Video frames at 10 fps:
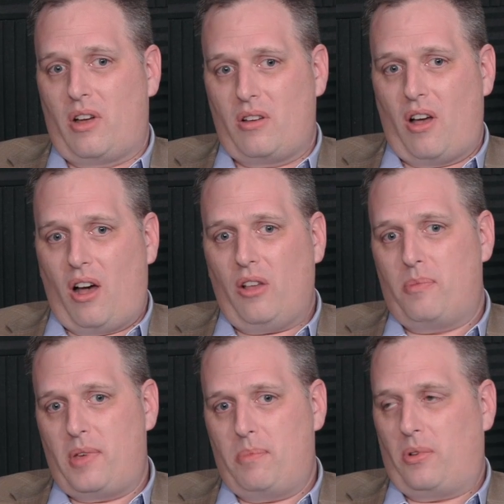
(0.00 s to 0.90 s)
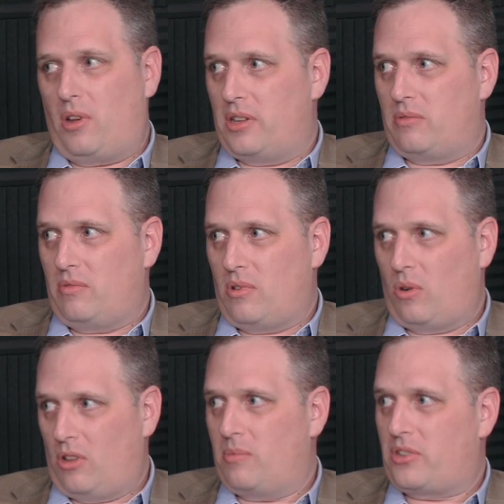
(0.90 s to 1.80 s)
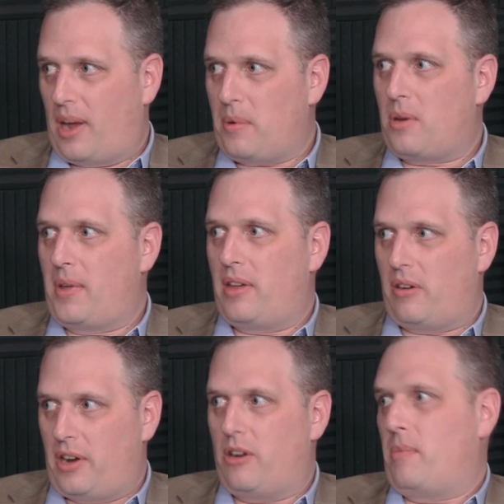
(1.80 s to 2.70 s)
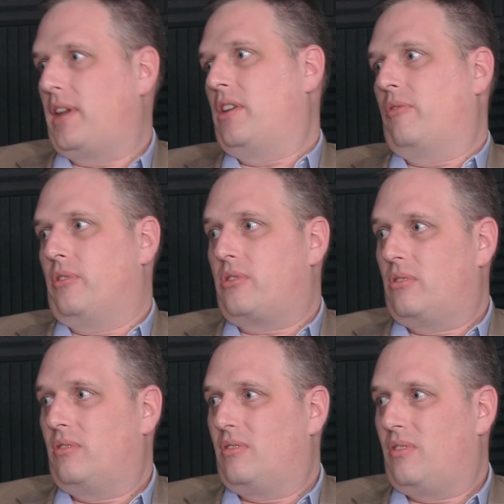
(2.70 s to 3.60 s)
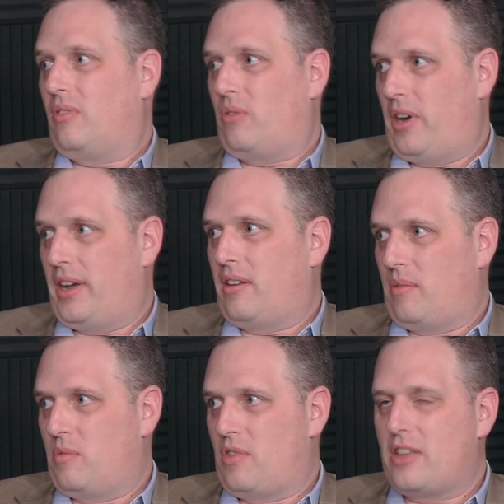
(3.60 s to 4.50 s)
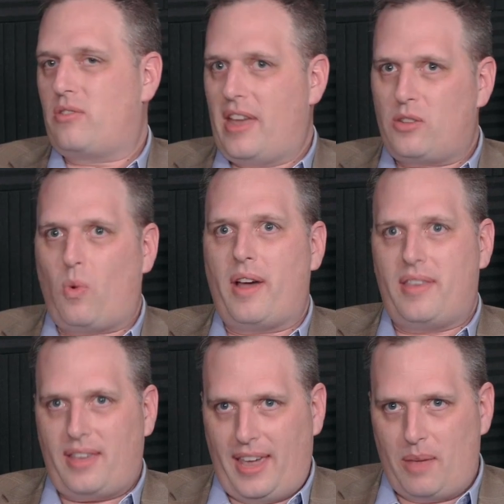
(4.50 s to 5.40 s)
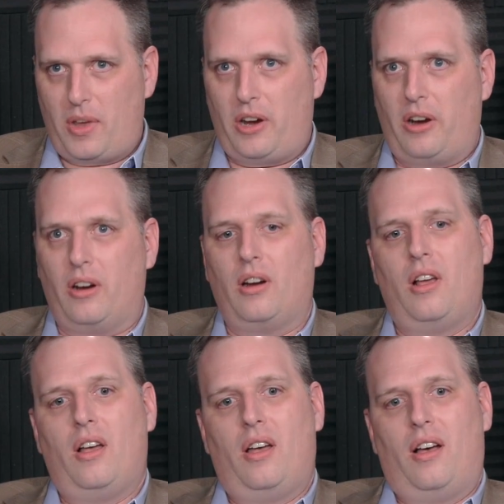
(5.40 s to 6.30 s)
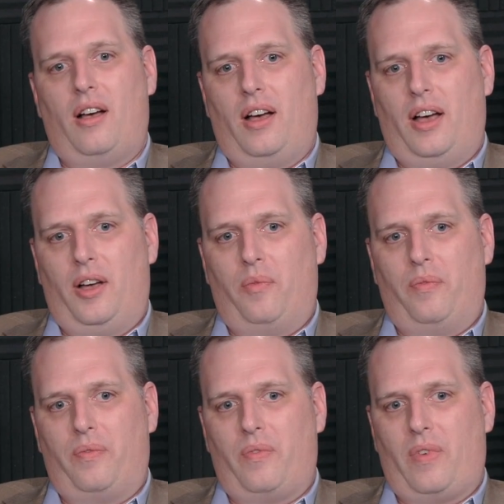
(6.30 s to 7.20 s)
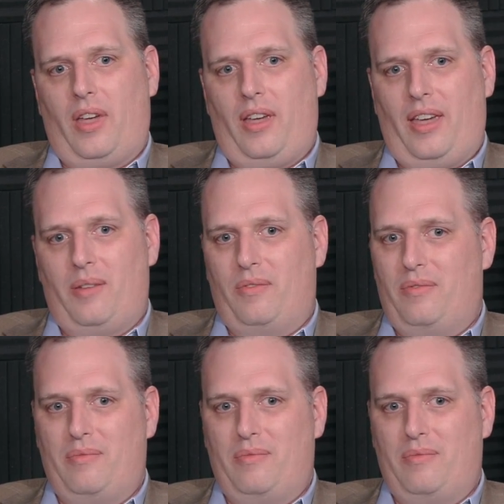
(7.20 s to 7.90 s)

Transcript: all the people on Oklahoma Cyber Command are here to make a difference, right? And That's why they came here. And